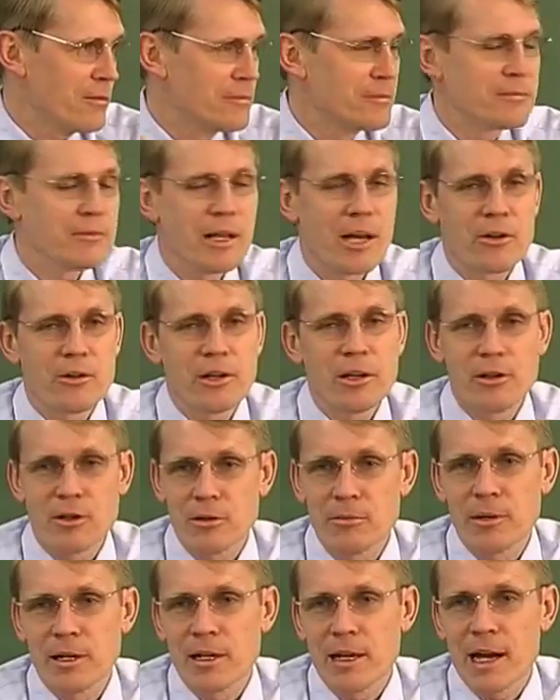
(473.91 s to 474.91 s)
I don't either,
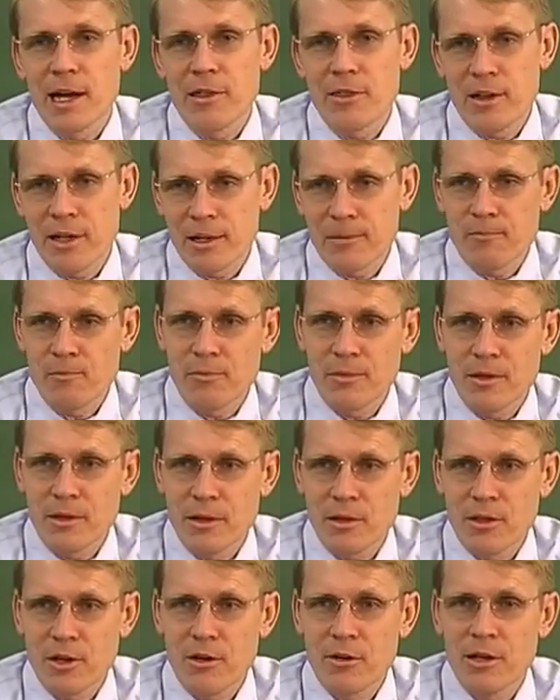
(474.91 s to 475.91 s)
but I think the
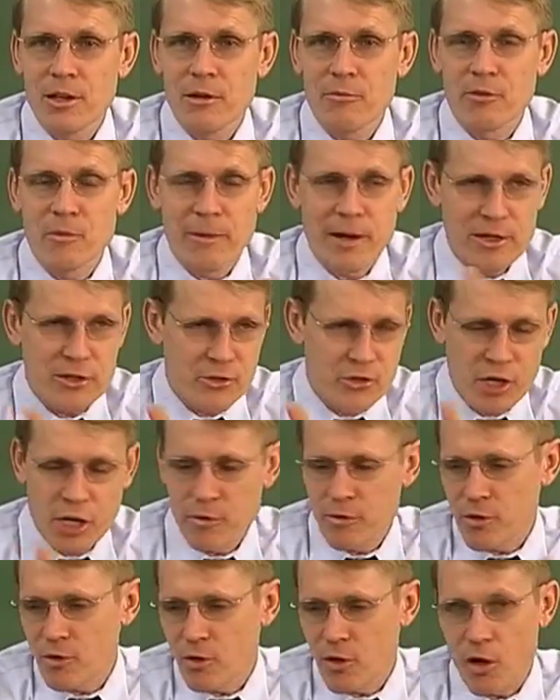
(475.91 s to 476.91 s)
theory that we're about to share
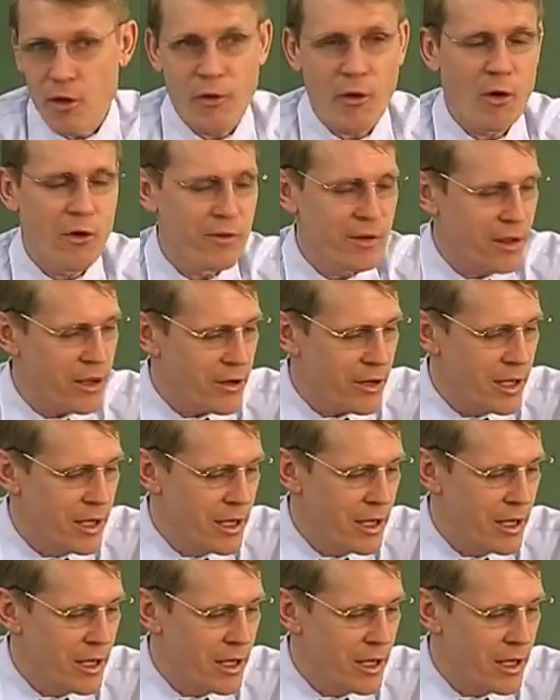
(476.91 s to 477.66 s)
with you, called the Hovind theory,